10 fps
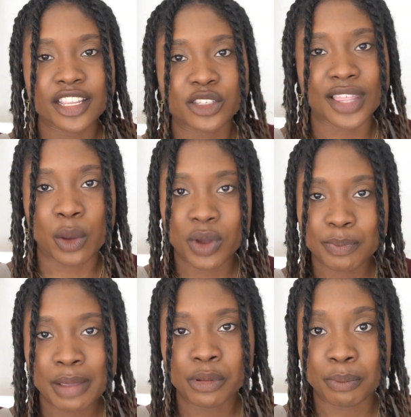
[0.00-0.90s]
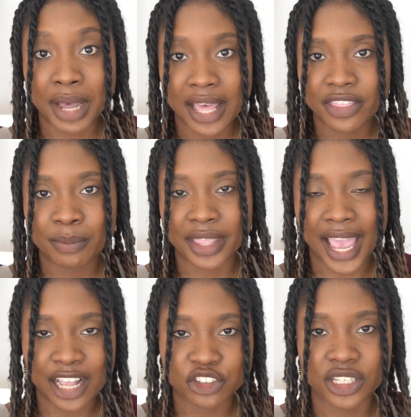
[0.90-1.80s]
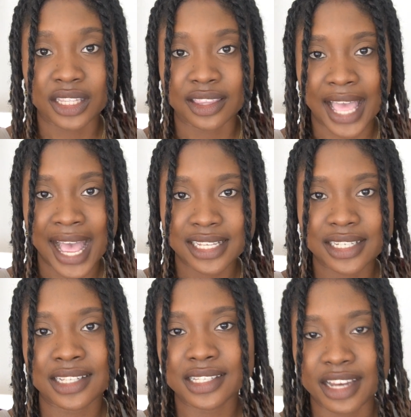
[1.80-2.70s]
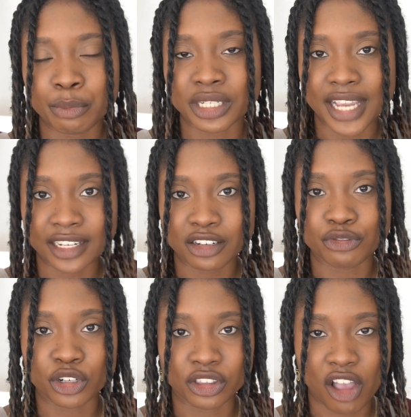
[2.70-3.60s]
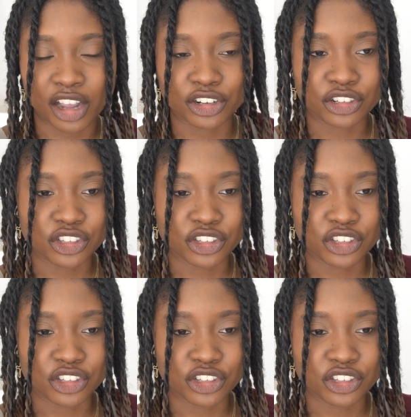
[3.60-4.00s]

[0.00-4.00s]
so that when people buy them, they actually last and stay protected for longer.